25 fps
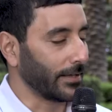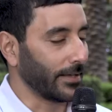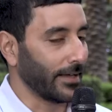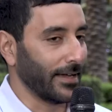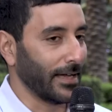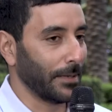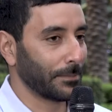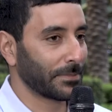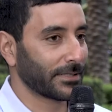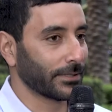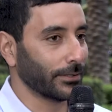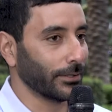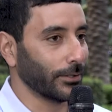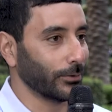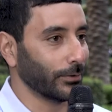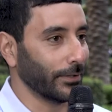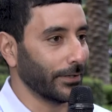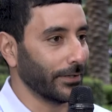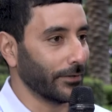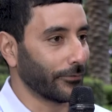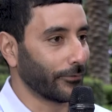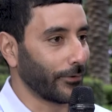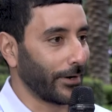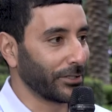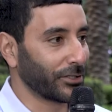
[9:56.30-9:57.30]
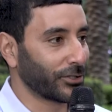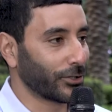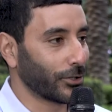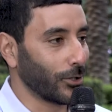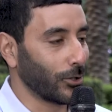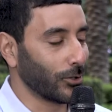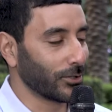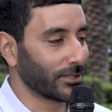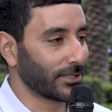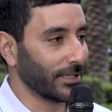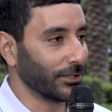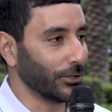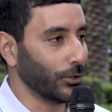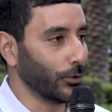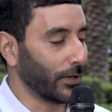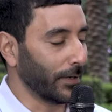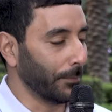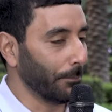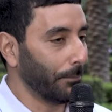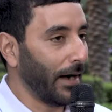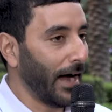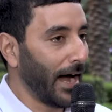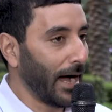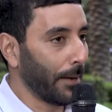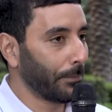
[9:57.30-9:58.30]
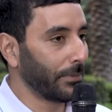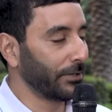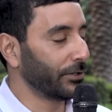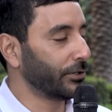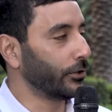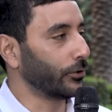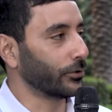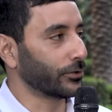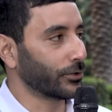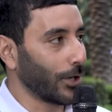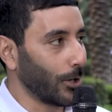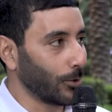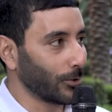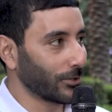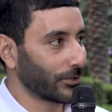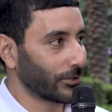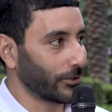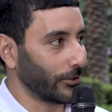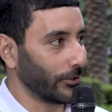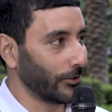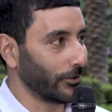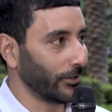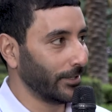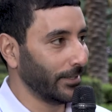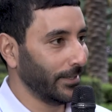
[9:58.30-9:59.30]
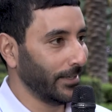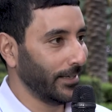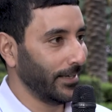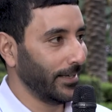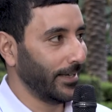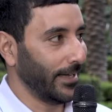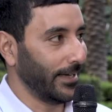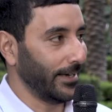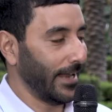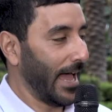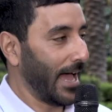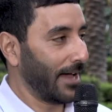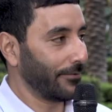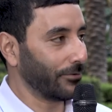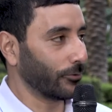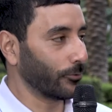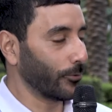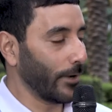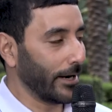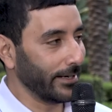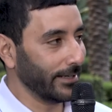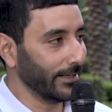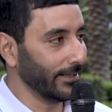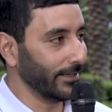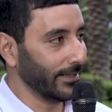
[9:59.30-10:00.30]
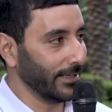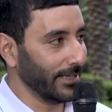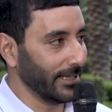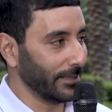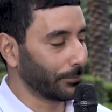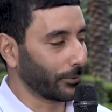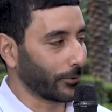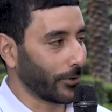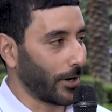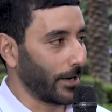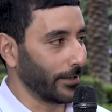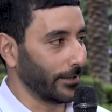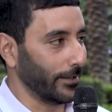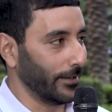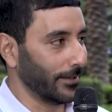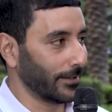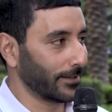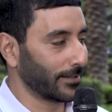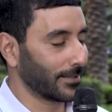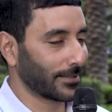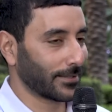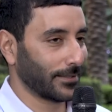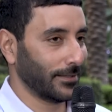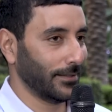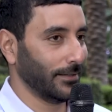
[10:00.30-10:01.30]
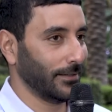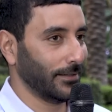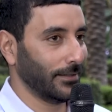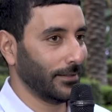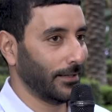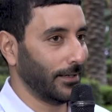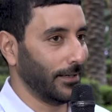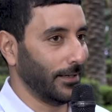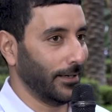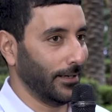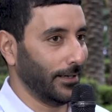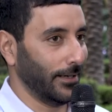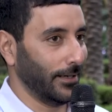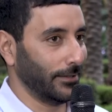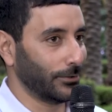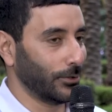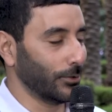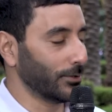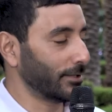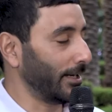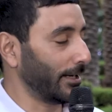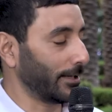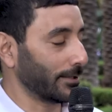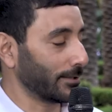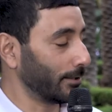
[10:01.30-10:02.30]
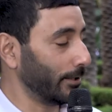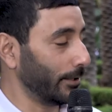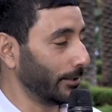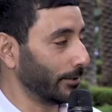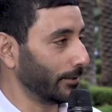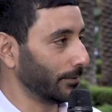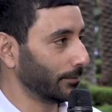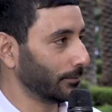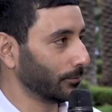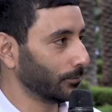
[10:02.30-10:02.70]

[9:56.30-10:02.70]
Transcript: Yeah, absolutely. The French toast that you can pop into your toaster and have a ready-to-eat product 2 seconds later.